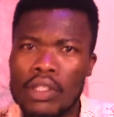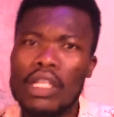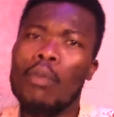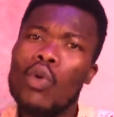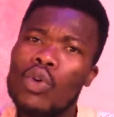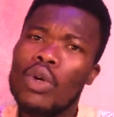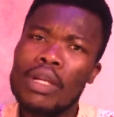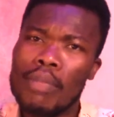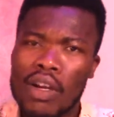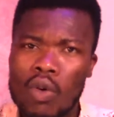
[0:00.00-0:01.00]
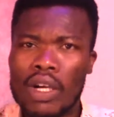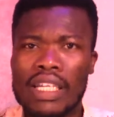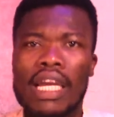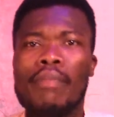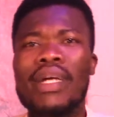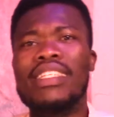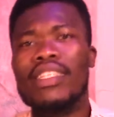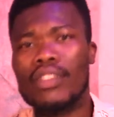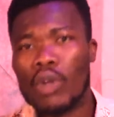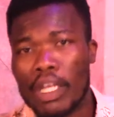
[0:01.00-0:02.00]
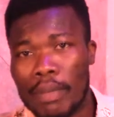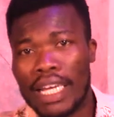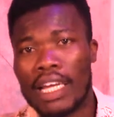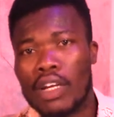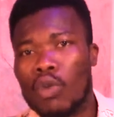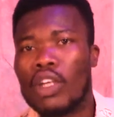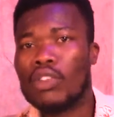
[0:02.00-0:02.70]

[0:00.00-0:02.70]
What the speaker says: the book no the man one kind majesty or the man no was